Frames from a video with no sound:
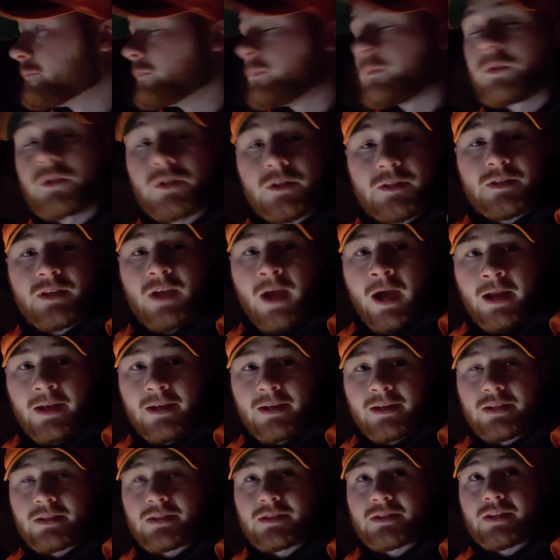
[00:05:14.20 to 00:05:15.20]
Just got
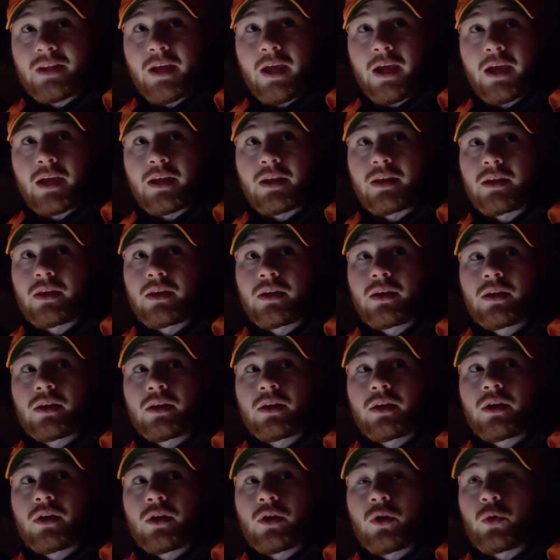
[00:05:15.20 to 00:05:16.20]
into the stand.
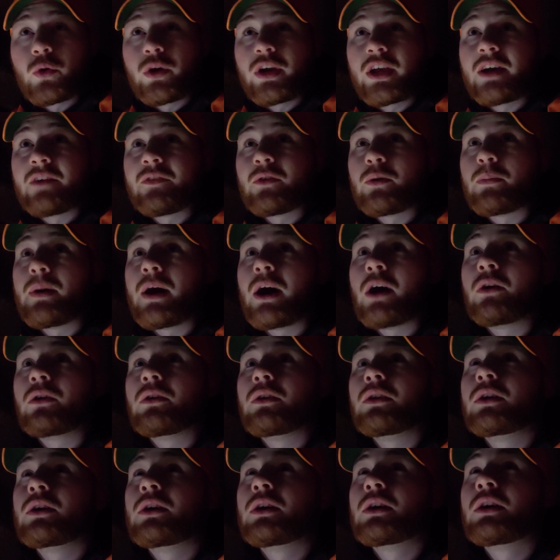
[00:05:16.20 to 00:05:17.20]
We have about
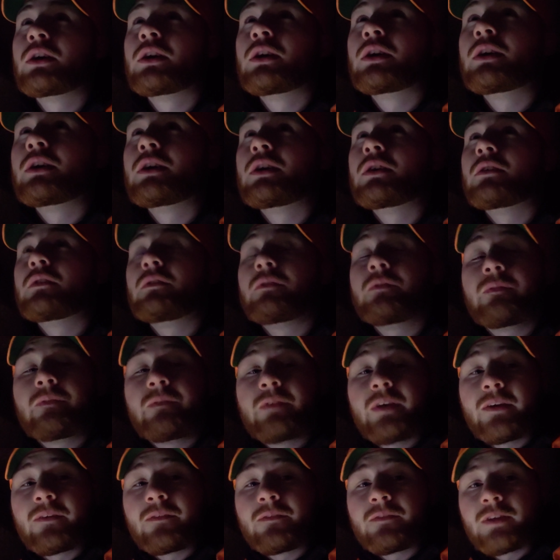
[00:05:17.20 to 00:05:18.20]

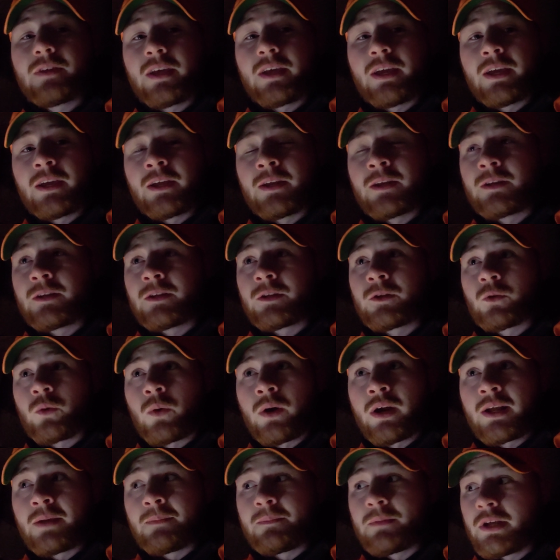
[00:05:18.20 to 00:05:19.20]
15 to
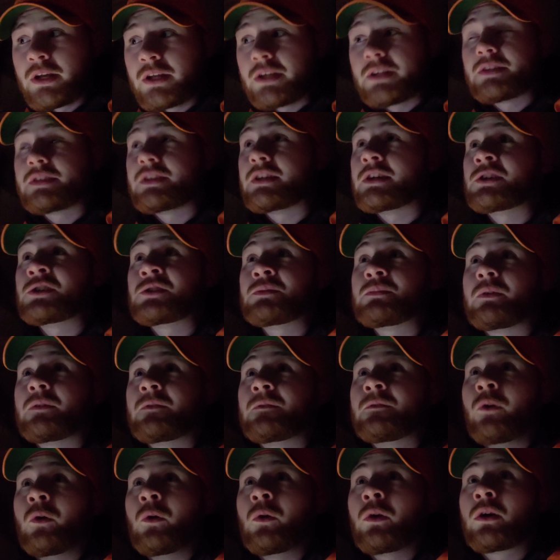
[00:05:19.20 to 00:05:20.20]
20 minutes ish
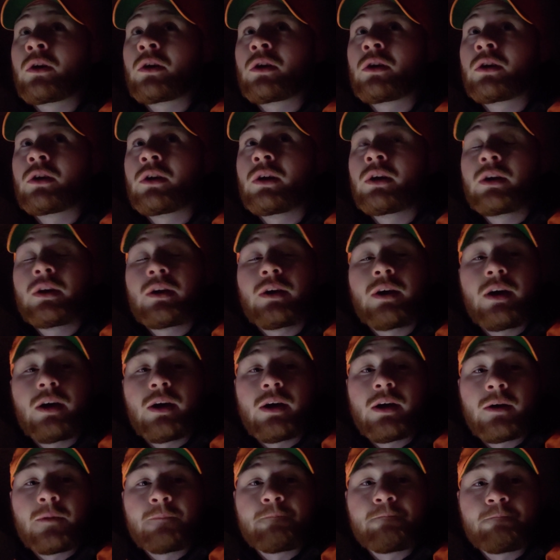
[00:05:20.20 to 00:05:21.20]
before
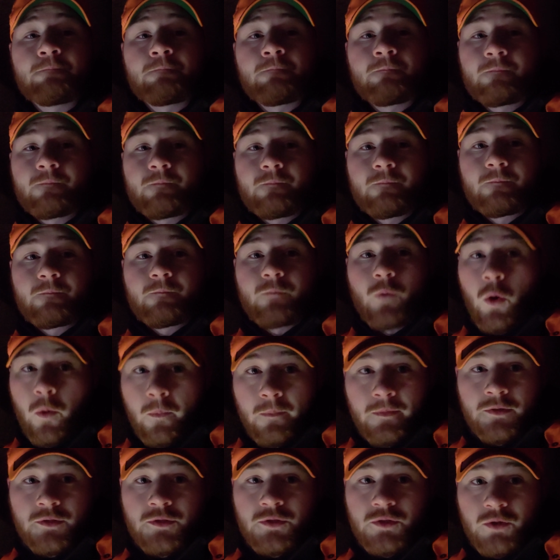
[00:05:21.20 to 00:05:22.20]

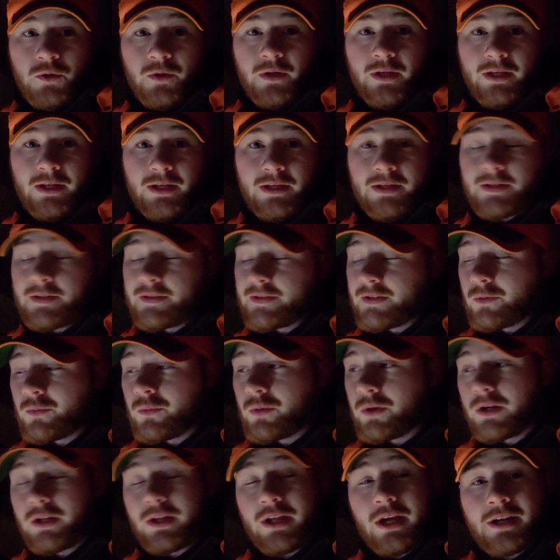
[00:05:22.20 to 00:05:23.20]
open shooting is, and
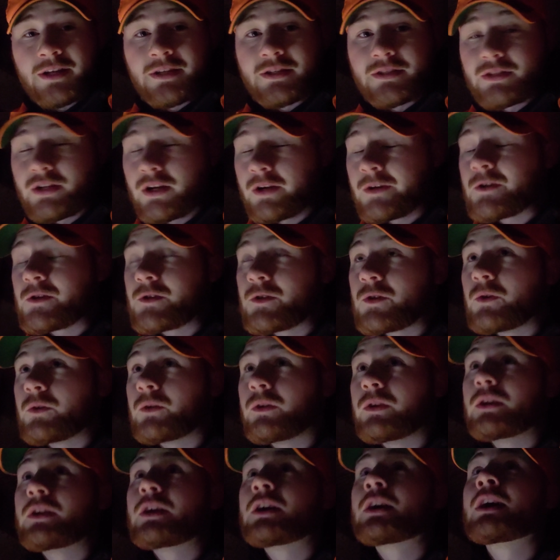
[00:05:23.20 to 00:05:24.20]
we're allowed to start
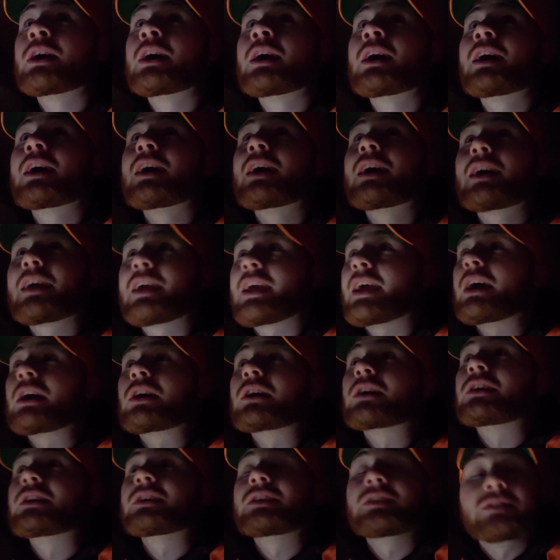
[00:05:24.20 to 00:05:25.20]
shooting. Can't
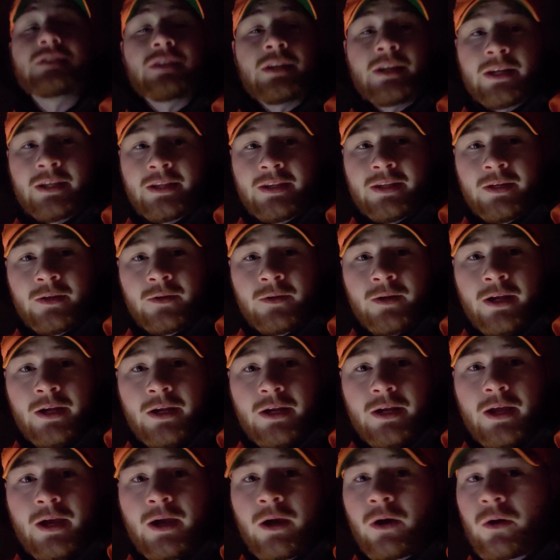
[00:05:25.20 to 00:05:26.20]
really see anything right
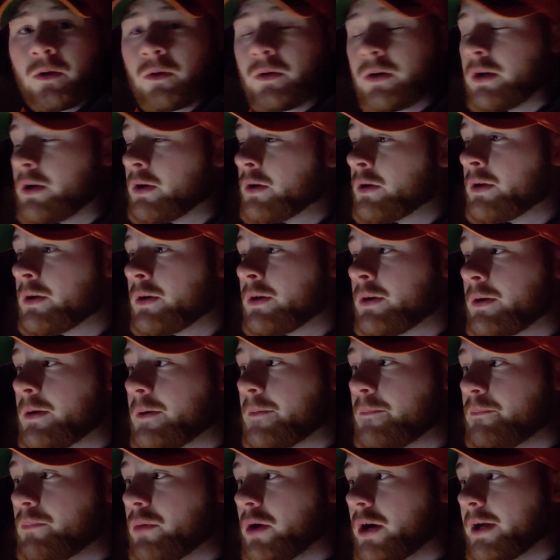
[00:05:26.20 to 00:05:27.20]
now,
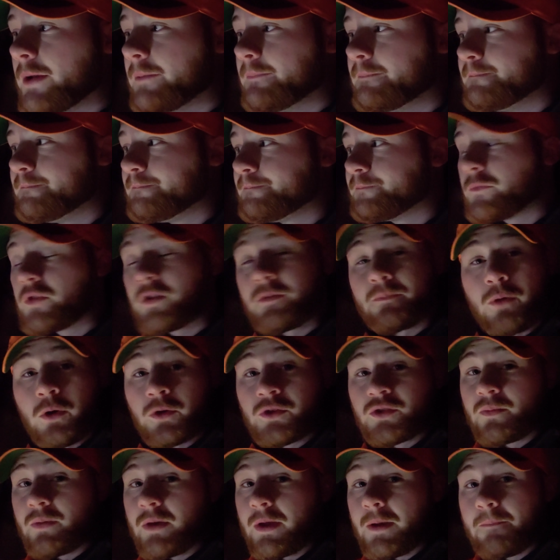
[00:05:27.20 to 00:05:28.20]
but it's
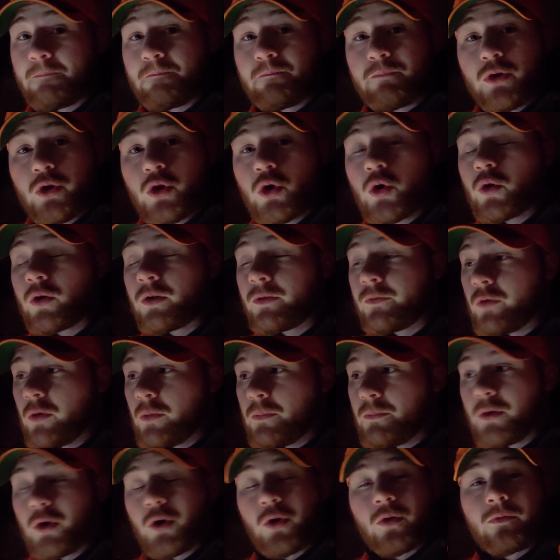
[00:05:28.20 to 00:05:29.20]
supposed to be a
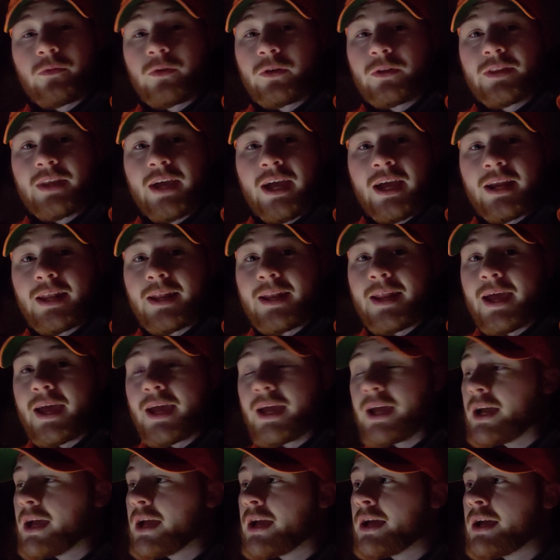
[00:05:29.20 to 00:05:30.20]
beautiful day today.